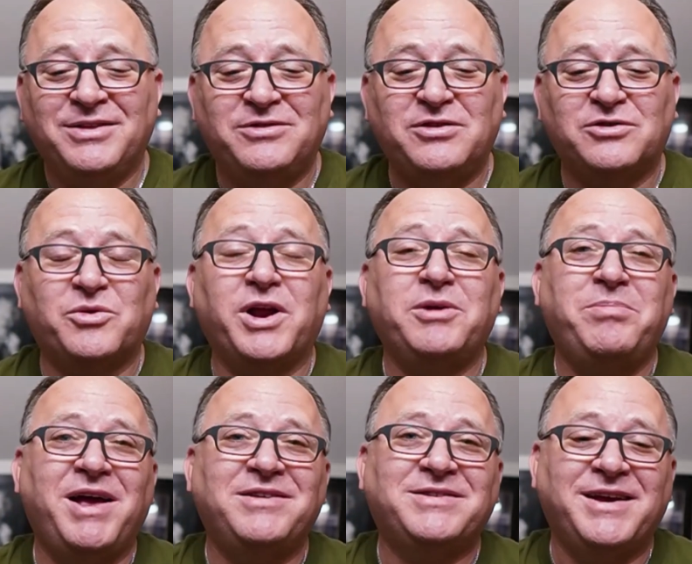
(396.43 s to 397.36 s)
this is Greg
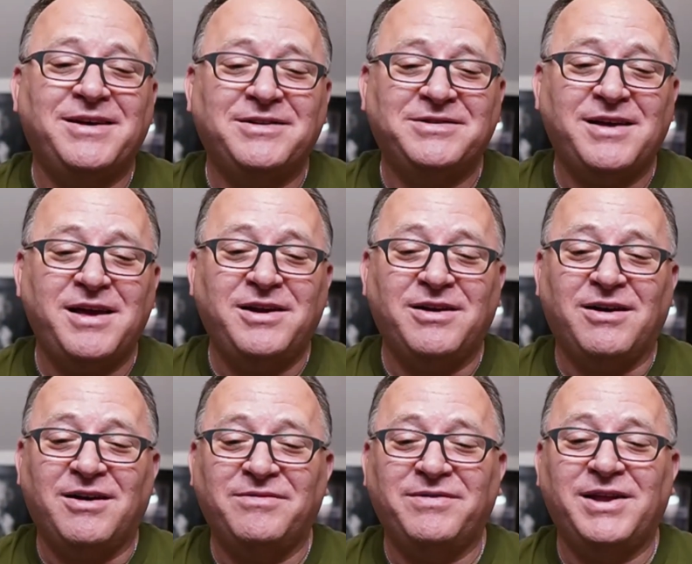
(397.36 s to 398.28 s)
Paskal signing
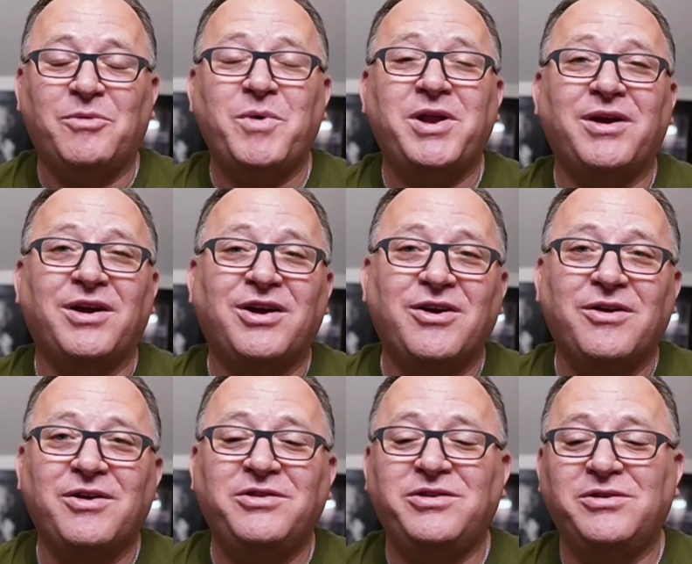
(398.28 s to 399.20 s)
off, and I want to
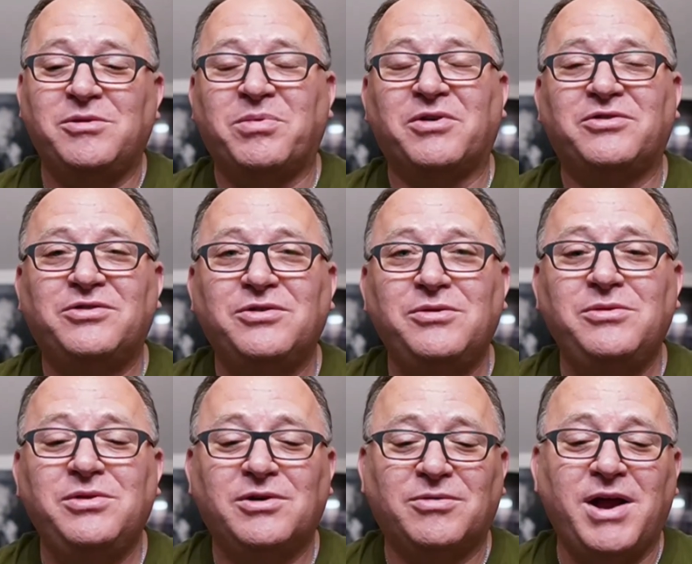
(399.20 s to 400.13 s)
encourage you to
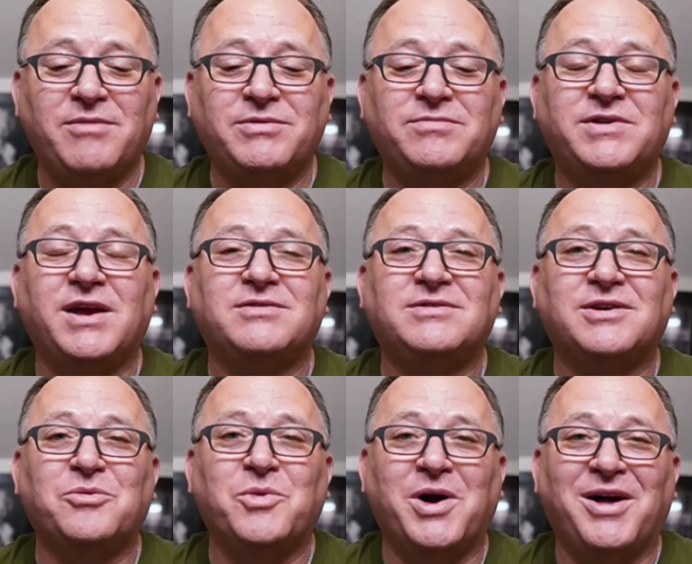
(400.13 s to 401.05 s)
pursue the craft of
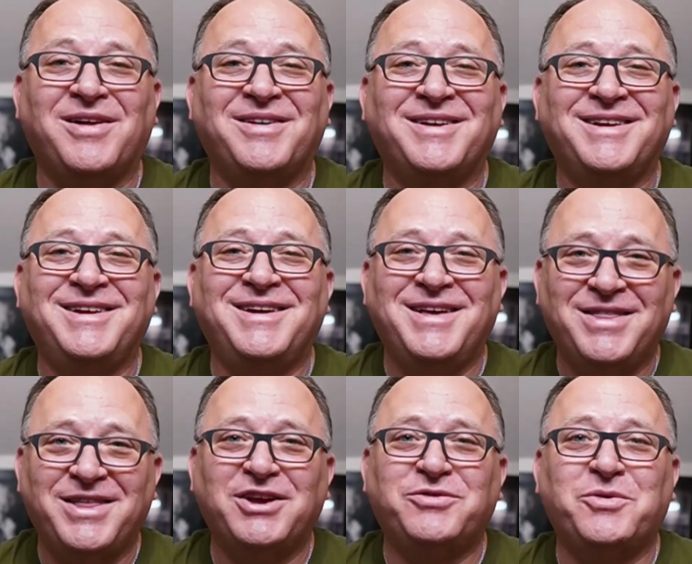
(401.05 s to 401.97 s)
testing well.
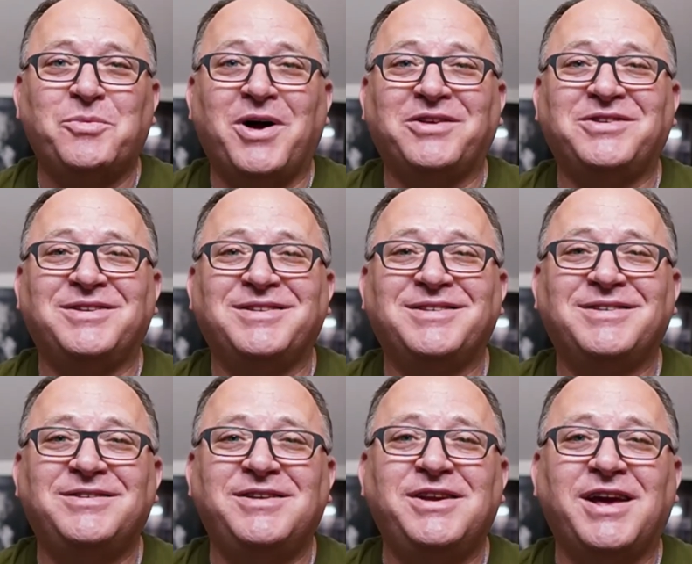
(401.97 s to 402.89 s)
Thanks for watching.
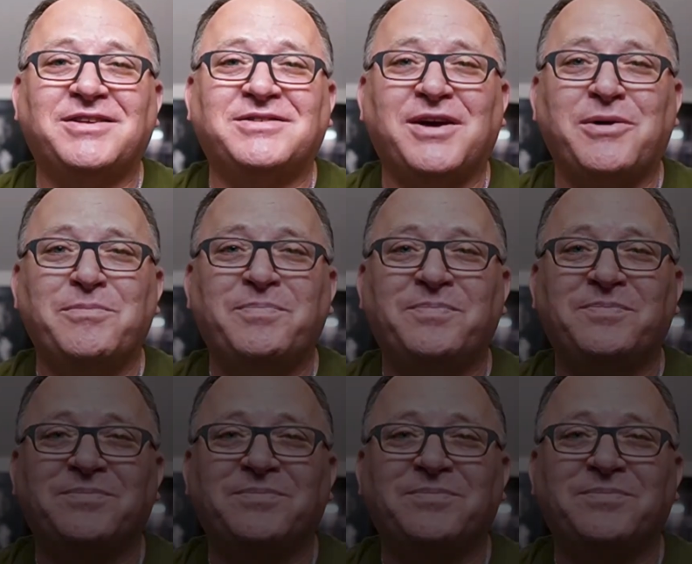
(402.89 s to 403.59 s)
See you next time.